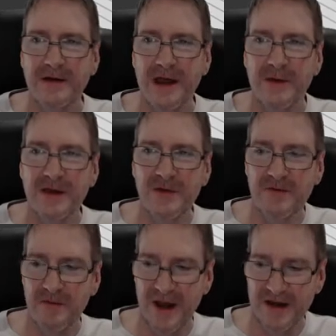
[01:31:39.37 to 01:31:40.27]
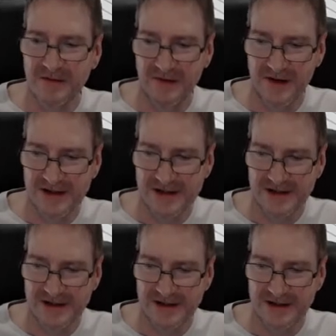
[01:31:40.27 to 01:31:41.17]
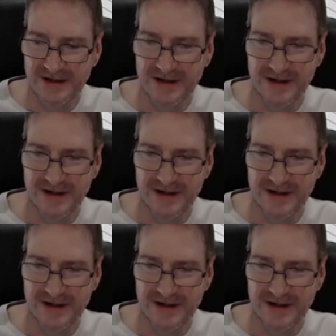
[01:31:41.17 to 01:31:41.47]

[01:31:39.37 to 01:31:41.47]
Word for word: And now we can move it back into place.